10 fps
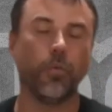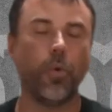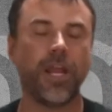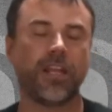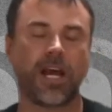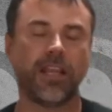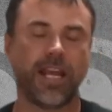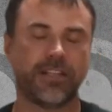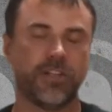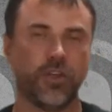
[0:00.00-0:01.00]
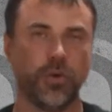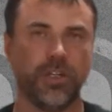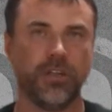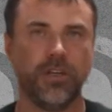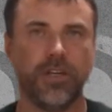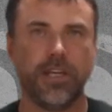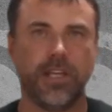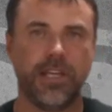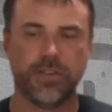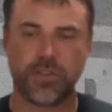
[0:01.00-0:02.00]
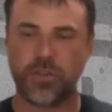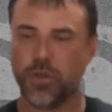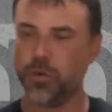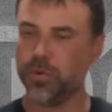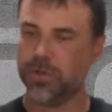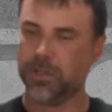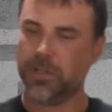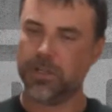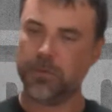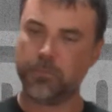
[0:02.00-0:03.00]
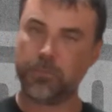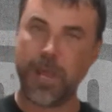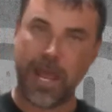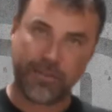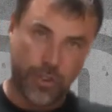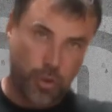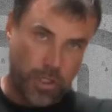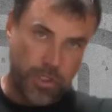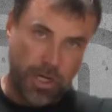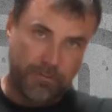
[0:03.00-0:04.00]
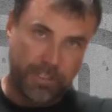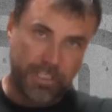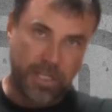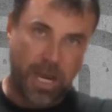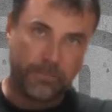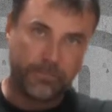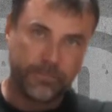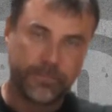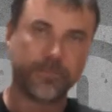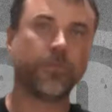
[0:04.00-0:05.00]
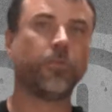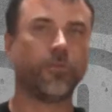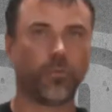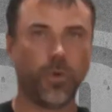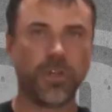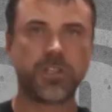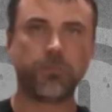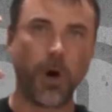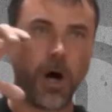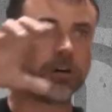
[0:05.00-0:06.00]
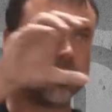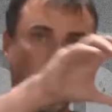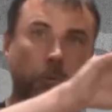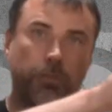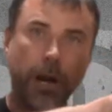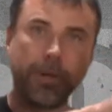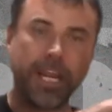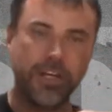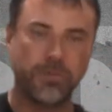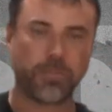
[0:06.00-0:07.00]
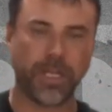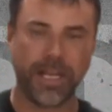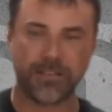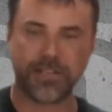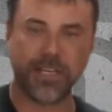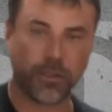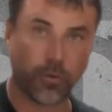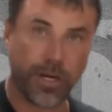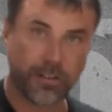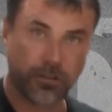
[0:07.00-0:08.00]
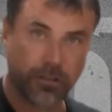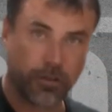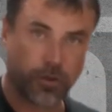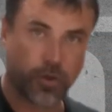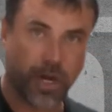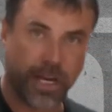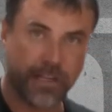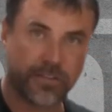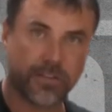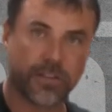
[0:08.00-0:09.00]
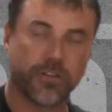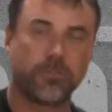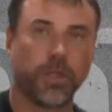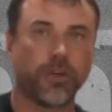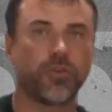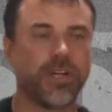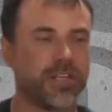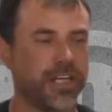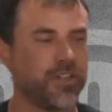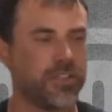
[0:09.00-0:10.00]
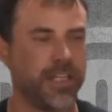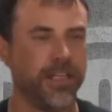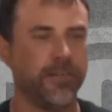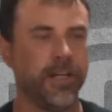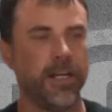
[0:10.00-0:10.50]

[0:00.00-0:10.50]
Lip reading: the way that I like to do it is to have a short shelf on the top with small clone propagation plants in the regular little trays, the plug trays like you see.